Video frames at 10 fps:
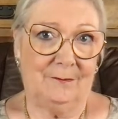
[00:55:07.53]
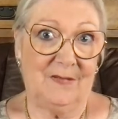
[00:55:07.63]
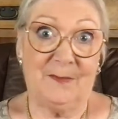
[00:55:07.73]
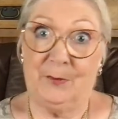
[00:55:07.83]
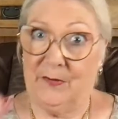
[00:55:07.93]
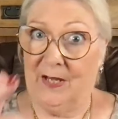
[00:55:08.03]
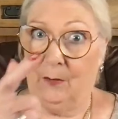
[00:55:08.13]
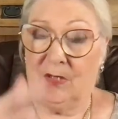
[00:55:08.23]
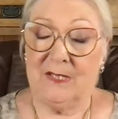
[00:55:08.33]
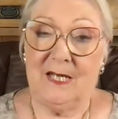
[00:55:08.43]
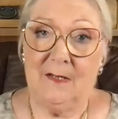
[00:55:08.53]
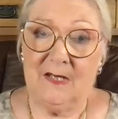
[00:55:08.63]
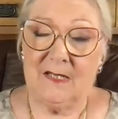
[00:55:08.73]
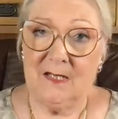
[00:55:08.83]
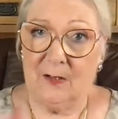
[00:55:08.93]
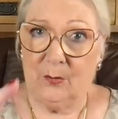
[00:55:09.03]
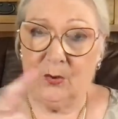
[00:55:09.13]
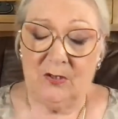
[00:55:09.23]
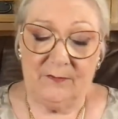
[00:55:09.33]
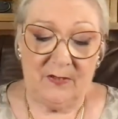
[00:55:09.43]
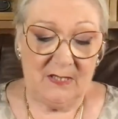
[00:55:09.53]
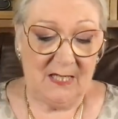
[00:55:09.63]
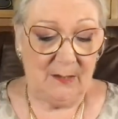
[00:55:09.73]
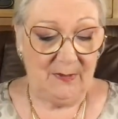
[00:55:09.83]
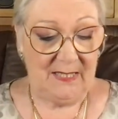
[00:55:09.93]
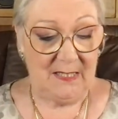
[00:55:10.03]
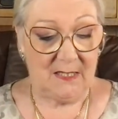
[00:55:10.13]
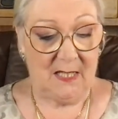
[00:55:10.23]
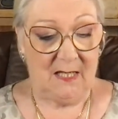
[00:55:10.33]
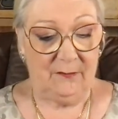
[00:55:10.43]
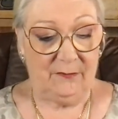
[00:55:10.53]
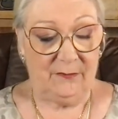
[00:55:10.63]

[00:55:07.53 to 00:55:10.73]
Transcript: Must put that one down. That's another word for the day we need to have.